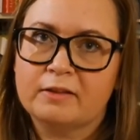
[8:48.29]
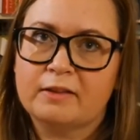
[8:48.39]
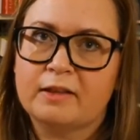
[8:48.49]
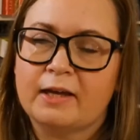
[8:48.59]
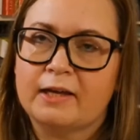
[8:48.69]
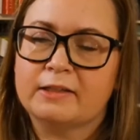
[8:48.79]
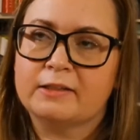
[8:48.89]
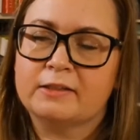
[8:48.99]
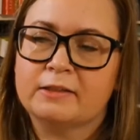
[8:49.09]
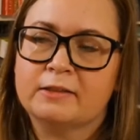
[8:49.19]

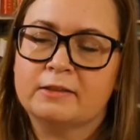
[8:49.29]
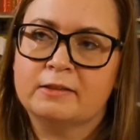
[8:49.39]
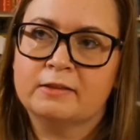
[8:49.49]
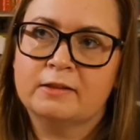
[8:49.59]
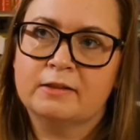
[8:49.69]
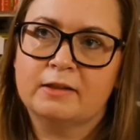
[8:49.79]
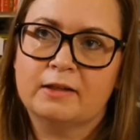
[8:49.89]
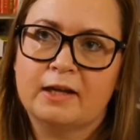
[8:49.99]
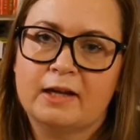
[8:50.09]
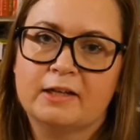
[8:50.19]
that
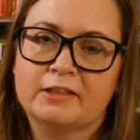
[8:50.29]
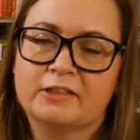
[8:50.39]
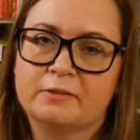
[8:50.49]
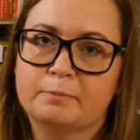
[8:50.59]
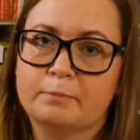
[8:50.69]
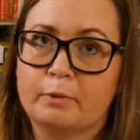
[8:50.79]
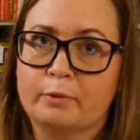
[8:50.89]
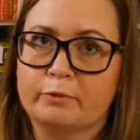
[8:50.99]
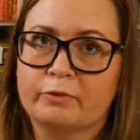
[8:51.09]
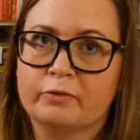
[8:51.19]
has
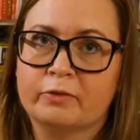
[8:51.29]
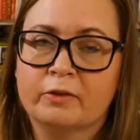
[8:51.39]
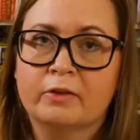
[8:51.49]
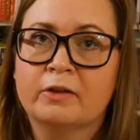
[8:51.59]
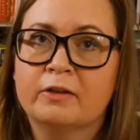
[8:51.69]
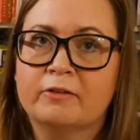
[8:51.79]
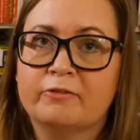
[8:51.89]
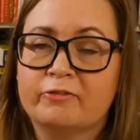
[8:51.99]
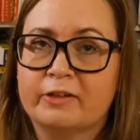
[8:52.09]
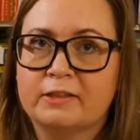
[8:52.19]
both
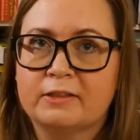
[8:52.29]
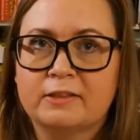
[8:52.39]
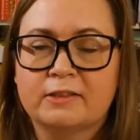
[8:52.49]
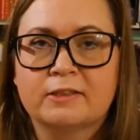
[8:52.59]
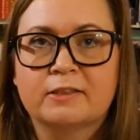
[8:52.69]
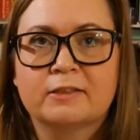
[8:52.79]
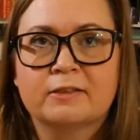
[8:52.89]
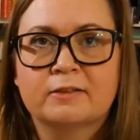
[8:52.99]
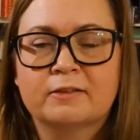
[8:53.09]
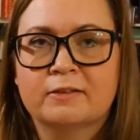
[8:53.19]
French
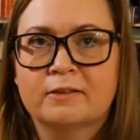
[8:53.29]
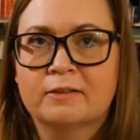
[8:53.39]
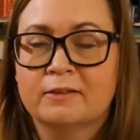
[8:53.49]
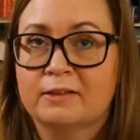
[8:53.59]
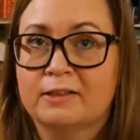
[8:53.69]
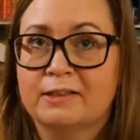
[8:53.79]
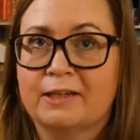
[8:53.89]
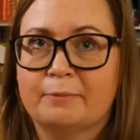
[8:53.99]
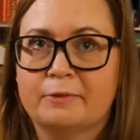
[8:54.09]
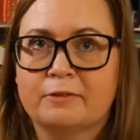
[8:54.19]

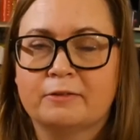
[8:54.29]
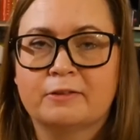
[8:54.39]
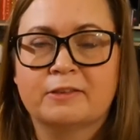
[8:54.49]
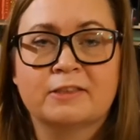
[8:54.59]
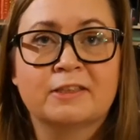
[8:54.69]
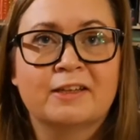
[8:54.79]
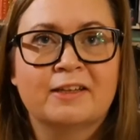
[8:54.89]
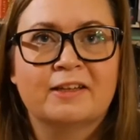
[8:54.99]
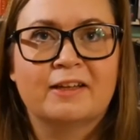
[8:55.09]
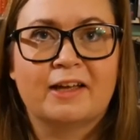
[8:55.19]
inhabitants
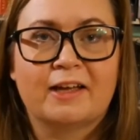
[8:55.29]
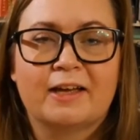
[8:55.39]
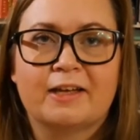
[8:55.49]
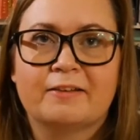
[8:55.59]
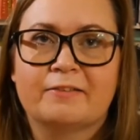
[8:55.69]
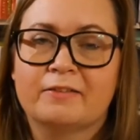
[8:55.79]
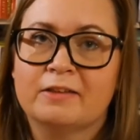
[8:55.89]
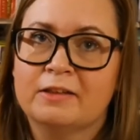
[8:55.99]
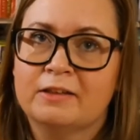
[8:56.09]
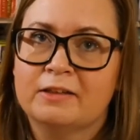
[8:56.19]
and
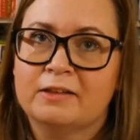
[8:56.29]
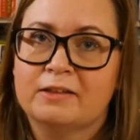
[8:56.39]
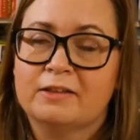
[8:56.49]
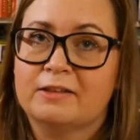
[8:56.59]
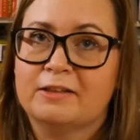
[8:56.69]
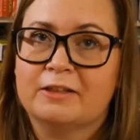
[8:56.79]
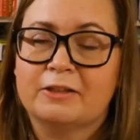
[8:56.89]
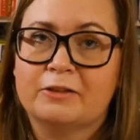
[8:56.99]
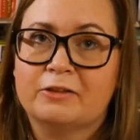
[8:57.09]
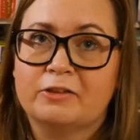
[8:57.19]

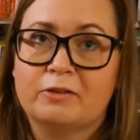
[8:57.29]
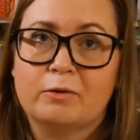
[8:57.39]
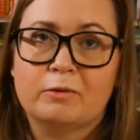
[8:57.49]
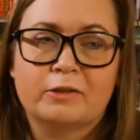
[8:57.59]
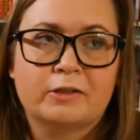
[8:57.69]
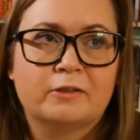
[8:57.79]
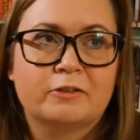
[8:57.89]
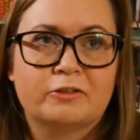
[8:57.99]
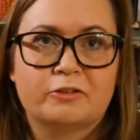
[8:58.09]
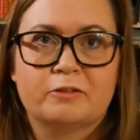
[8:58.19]
uh, young
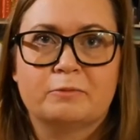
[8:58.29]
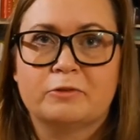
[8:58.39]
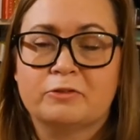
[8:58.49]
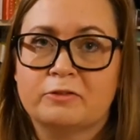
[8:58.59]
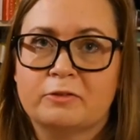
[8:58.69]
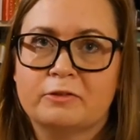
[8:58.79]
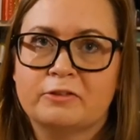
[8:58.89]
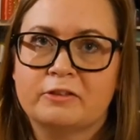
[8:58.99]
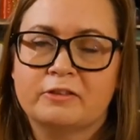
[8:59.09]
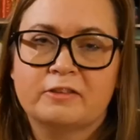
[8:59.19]
German
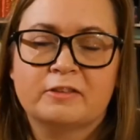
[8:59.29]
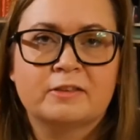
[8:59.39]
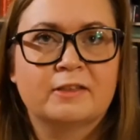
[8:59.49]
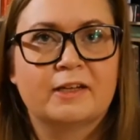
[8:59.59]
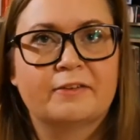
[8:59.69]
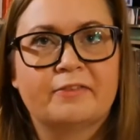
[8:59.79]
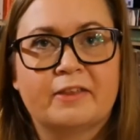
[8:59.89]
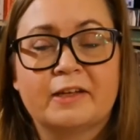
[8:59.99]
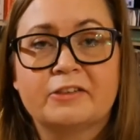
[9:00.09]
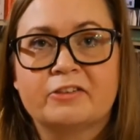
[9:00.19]
soldiers, and
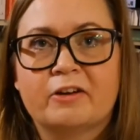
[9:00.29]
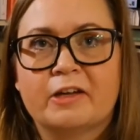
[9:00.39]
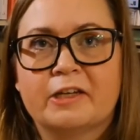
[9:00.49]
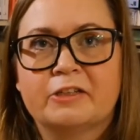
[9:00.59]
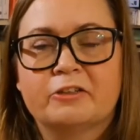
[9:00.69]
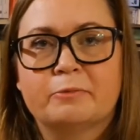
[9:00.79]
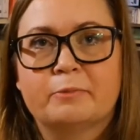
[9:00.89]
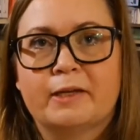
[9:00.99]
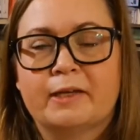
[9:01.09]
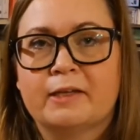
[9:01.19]
they are trying to
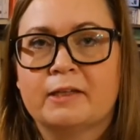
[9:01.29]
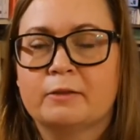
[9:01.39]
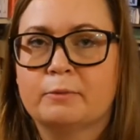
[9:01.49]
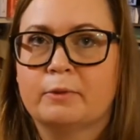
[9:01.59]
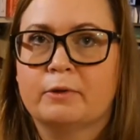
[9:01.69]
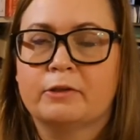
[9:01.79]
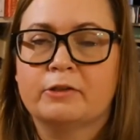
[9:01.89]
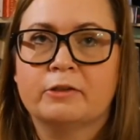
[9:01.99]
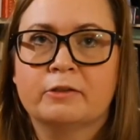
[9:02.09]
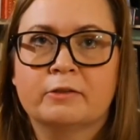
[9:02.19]
make the
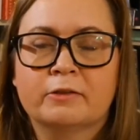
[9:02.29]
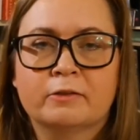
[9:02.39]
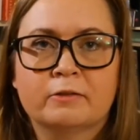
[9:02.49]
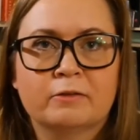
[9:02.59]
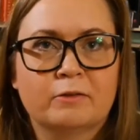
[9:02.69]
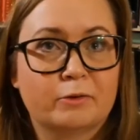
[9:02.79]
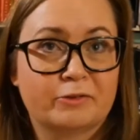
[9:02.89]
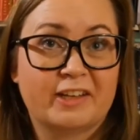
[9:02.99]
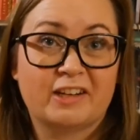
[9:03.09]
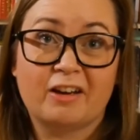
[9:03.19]
world or
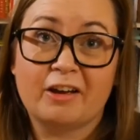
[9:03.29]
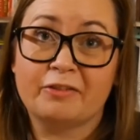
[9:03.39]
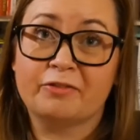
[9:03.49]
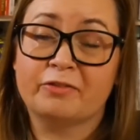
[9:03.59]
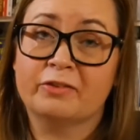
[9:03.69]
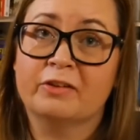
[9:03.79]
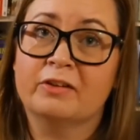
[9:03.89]
their life